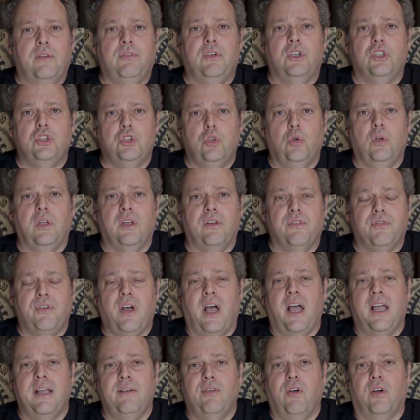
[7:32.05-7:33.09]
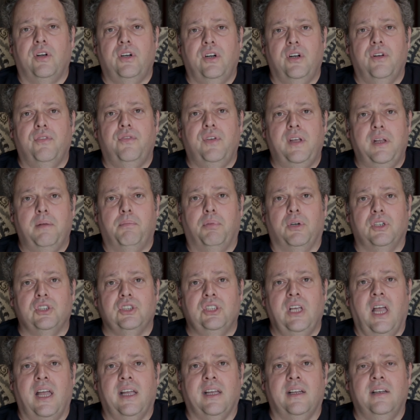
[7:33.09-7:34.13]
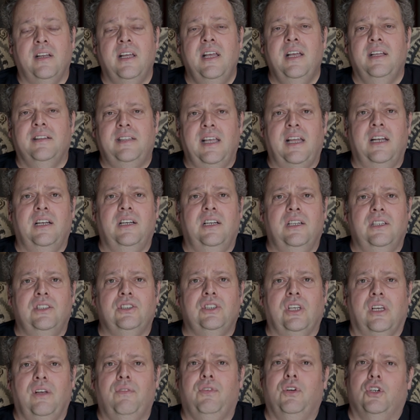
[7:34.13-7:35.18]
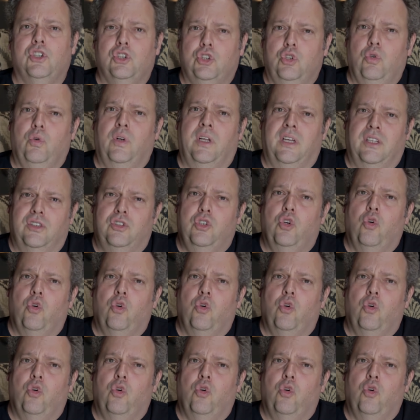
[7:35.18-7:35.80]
if you're shooting 500 feet per second than it is if you're shooting